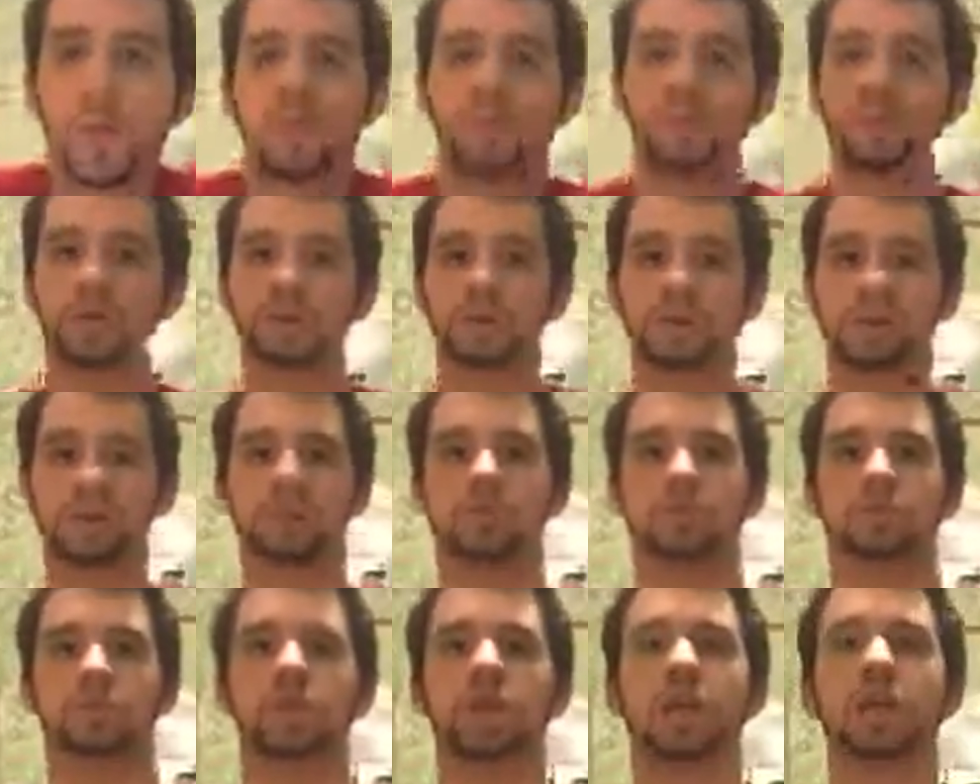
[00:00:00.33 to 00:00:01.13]
What's
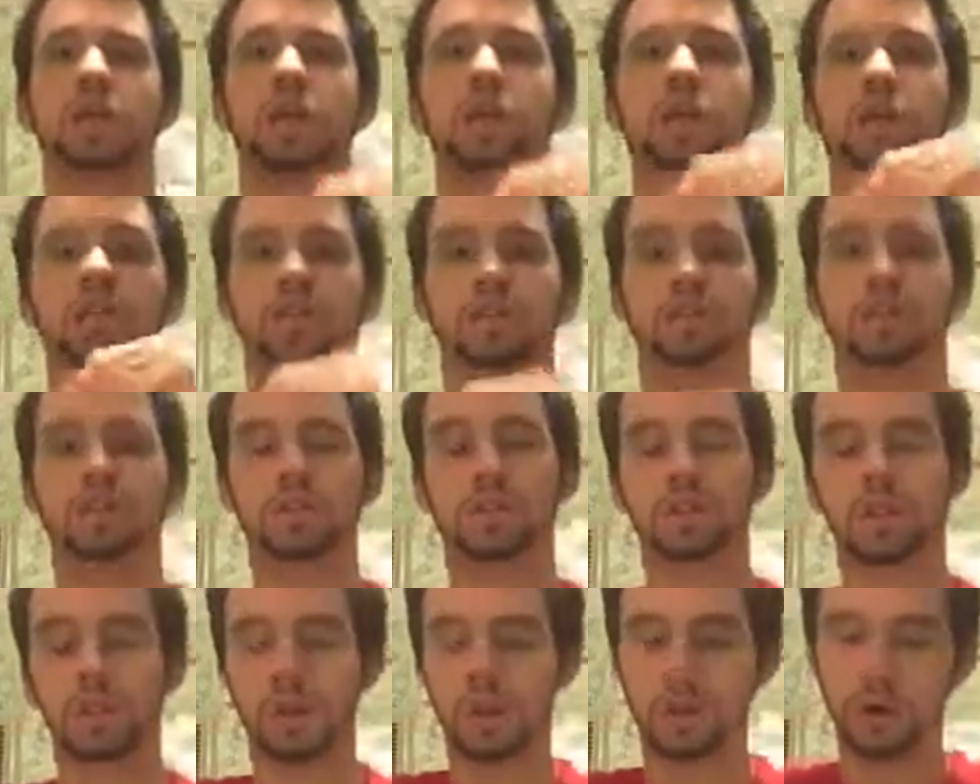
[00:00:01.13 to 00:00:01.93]
up, guys?
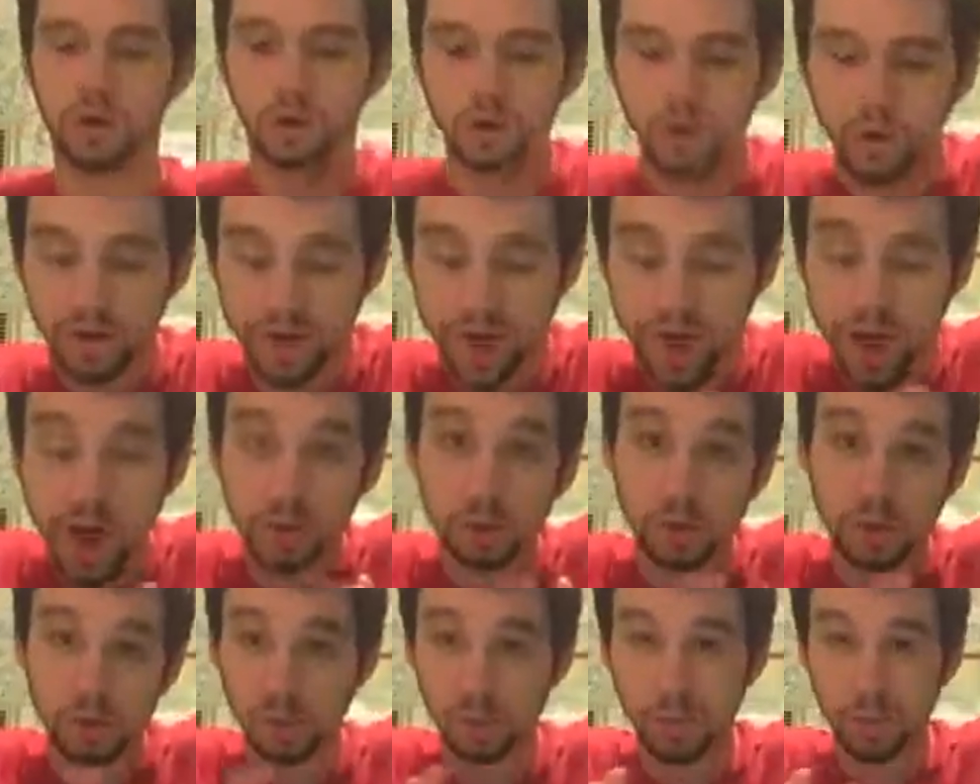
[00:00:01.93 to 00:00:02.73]
So now
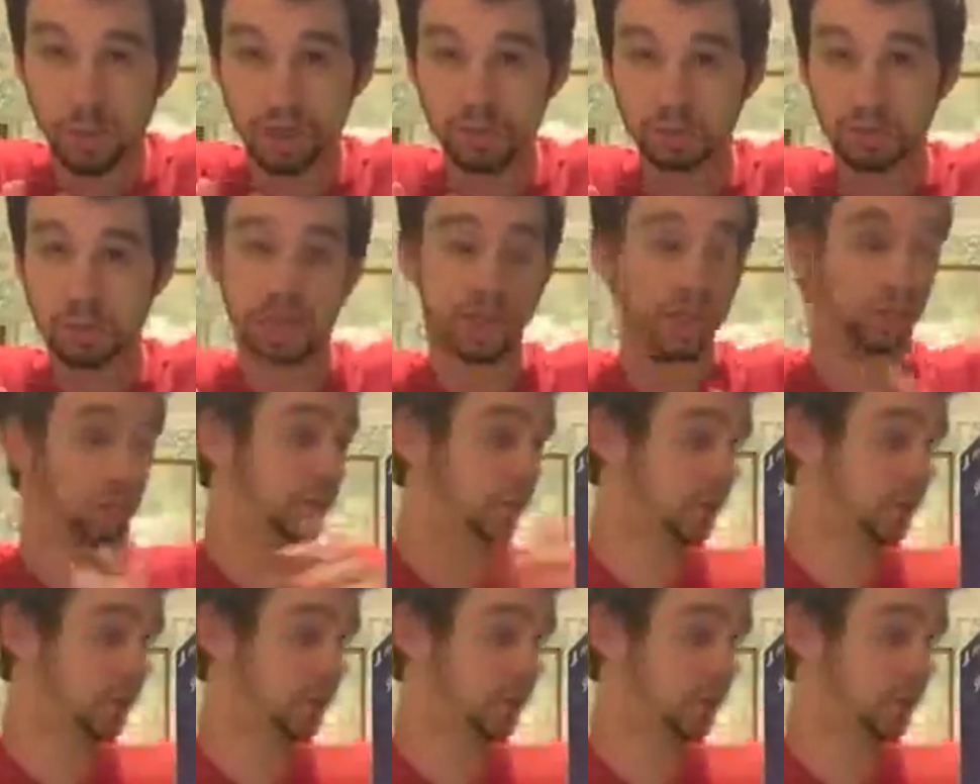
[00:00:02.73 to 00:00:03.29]
I'm doing my update